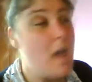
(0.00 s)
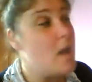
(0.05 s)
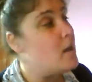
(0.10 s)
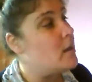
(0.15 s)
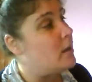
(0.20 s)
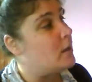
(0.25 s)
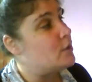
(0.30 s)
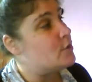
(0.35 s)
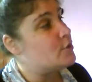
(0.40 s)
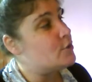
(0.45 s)

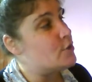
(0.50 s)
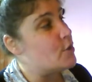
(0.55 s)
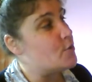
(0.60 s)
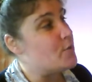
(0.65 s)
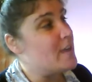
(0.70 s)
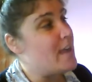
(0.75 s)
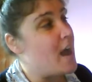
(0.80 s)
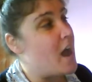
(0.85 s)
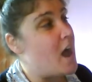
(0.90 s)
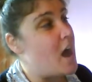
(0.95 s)

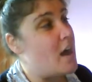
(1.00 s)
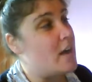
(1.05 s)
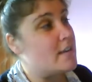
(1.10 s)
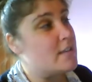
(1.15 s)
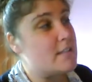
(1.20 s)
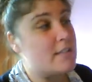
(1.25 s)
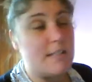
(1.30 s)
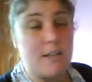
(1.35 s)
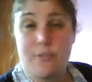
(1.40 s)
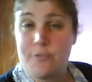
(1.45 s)
Nobody
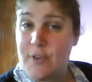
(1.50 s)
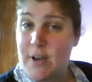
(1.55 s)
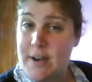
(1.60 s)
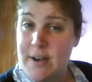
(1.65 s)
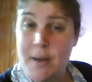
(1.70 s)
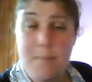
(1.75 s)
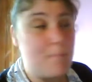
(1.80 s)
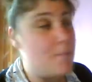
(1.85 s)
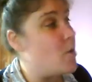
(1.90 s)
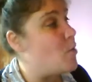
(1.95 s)
has
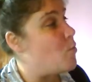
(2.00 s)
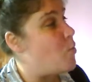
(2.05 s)
ever